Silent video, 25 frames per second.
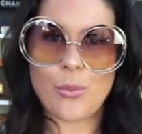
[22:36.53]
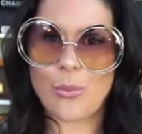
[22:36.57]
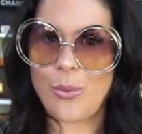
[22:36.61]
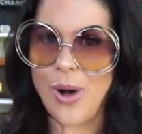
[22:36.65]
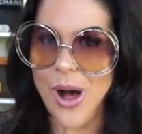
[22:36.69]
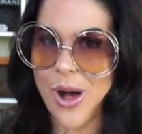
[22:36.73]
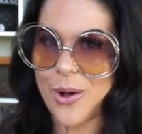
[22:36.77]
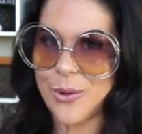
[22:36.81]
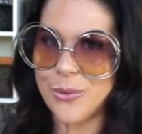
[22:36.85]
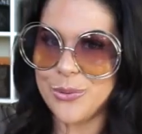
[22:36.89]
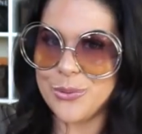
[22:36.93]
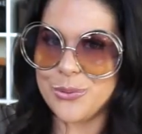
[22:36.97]

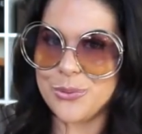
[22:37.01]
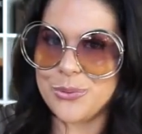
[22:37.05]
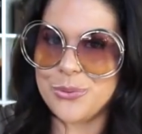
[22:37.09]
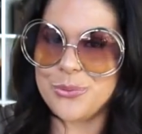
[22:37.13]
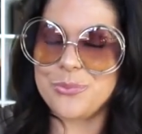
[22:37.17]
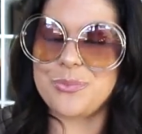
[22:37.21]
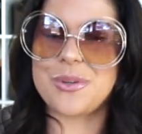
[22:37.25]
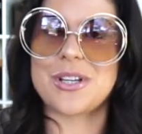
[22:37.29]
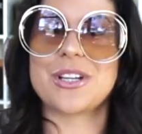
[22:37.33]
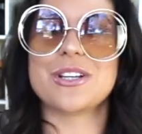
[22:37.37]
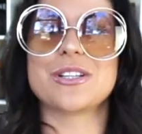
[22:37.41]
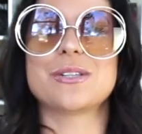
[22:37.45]

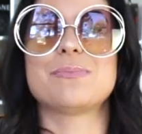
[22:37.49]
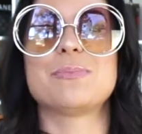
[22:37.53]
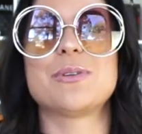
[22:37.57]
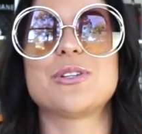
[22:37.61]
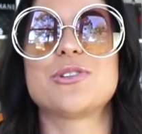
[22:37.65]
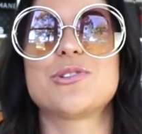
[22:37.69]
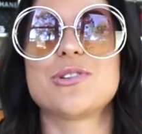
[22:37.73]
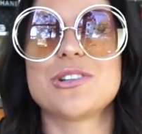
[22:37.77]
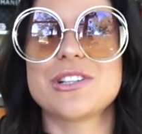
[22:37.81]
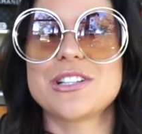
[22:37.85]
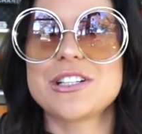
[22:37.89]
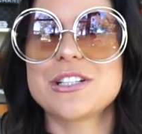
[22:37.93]
wow because
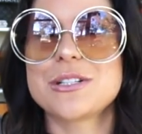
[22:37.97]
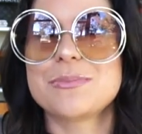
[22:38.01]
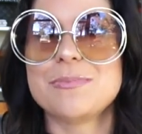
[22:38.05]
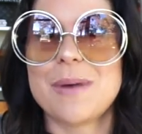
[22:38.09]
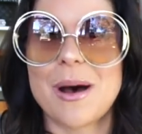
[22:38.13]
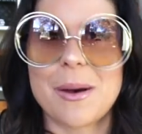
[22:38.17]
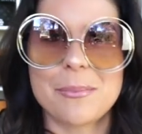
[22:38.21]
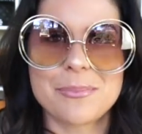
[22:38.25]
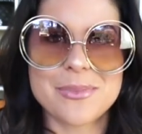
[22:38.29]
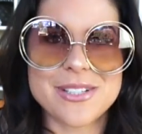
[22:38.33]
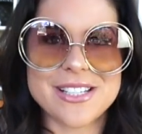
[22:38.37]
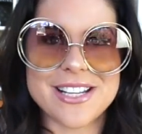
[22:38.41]
Patricia's
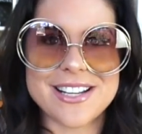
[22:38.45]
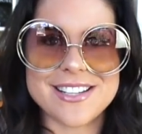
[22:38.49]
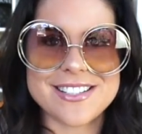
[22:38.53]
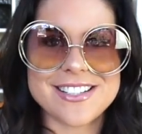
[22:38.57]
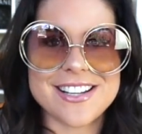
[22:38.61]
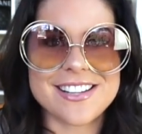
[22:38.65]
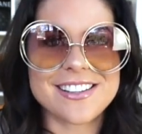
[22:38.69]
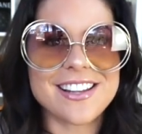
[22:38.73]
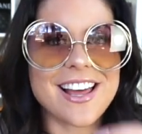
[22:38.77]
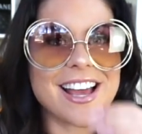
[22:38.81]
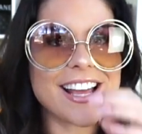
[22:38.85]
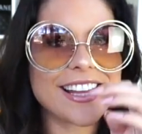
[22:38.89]
mom says
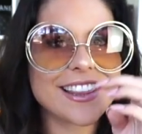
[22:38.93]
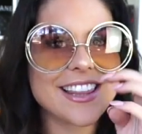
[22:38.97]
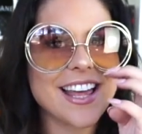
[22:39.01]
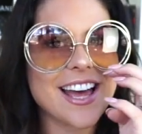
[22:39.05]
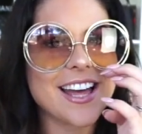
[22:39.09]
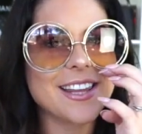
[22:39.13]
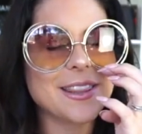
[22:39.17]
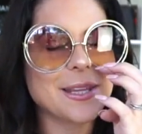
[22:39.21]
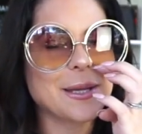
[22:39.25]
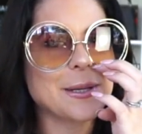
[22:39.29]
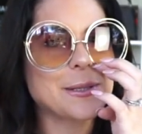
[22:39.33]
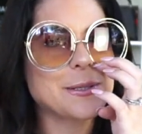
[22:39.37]
it like
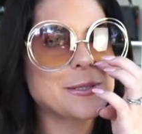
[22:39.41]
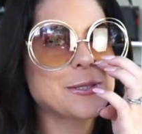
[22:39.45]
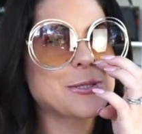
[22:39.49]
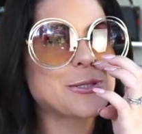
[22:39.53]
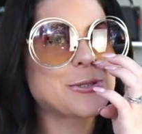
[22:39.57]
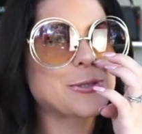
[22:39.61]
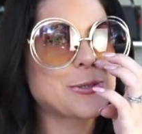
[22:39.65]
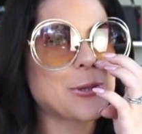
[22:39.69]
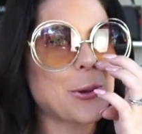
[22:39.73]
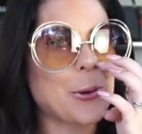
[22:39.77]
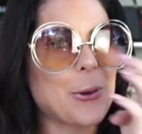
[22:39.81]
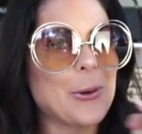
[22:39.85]
that. That is
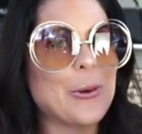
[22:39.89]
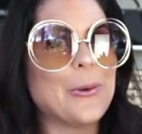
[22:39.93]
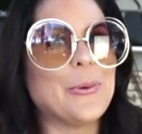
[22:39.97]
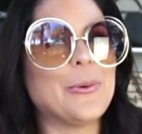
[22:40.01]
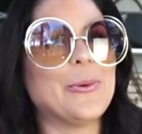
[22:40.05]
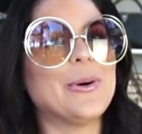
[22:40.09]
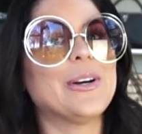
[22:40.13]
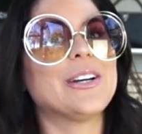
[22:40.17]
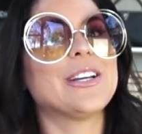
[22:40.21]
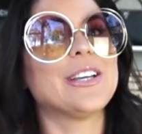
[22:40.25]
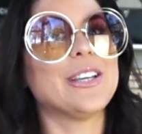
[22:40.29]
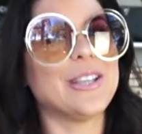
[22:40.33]

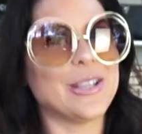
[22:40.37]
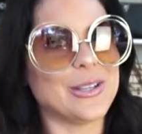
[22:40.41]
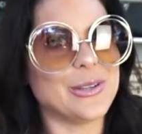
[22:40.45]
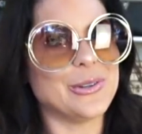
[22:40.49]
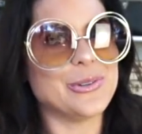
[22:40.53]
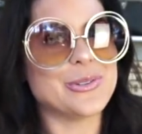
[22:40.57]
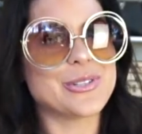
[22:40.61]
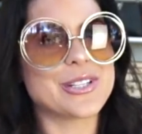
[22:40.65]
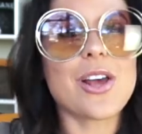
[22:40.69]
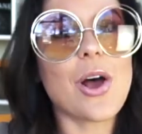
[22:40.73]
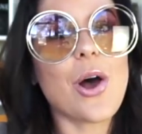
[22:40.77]
so cute.